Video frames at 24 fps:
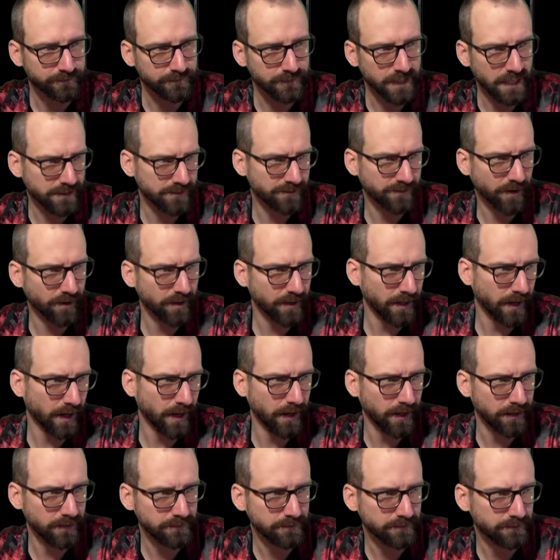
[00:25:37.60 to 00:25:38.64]
That's very
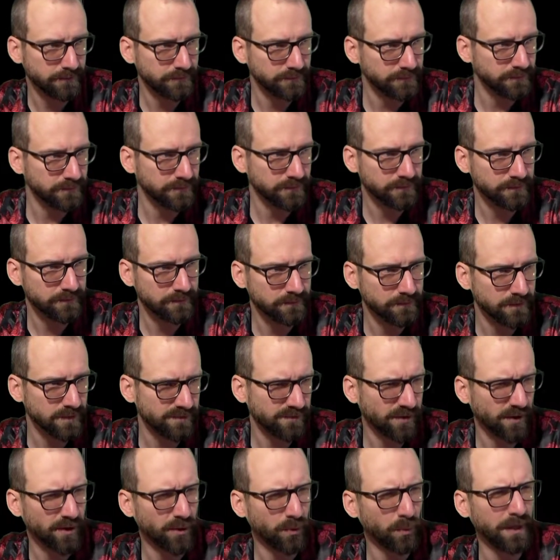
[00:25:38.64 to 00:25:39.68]
it's
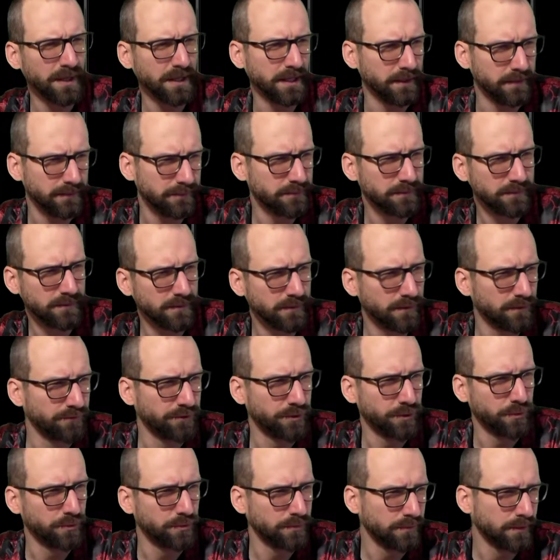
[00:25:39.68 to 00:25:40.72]
very witty of
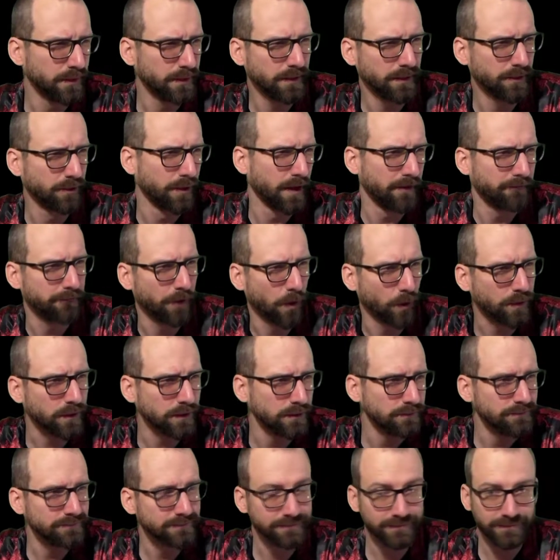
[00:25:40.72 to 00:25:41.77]
you, internet
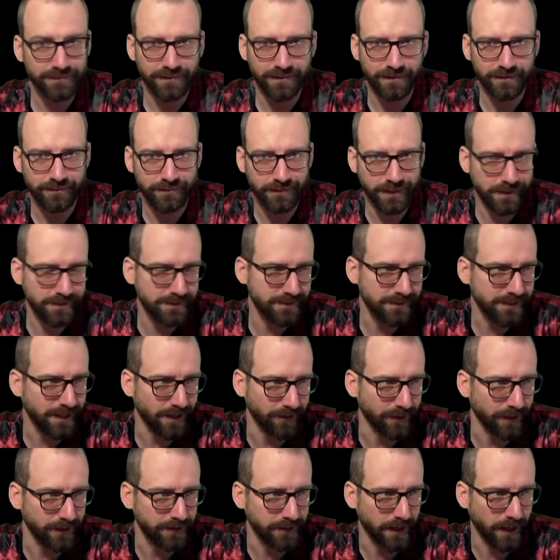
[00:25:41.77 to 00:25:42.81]
folk. He doesn't
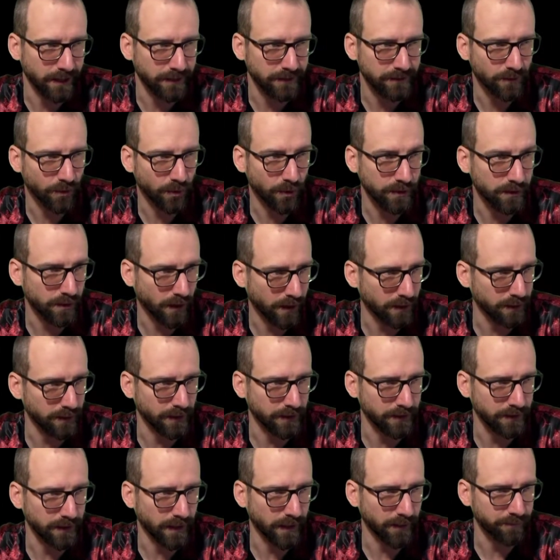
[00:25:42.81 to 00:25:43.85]
sound like that or talk
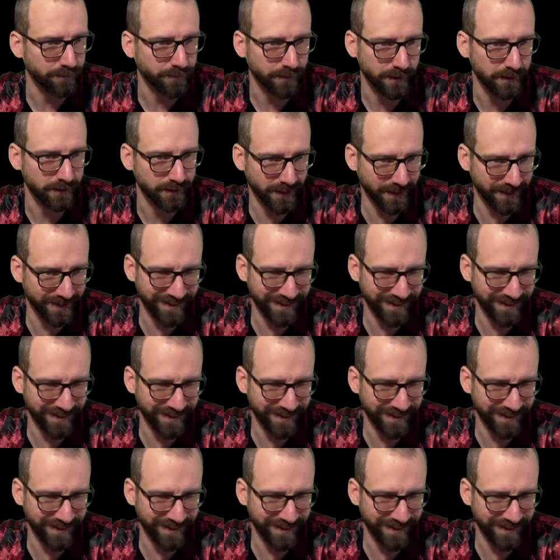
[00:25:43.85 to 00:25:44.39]
like that, but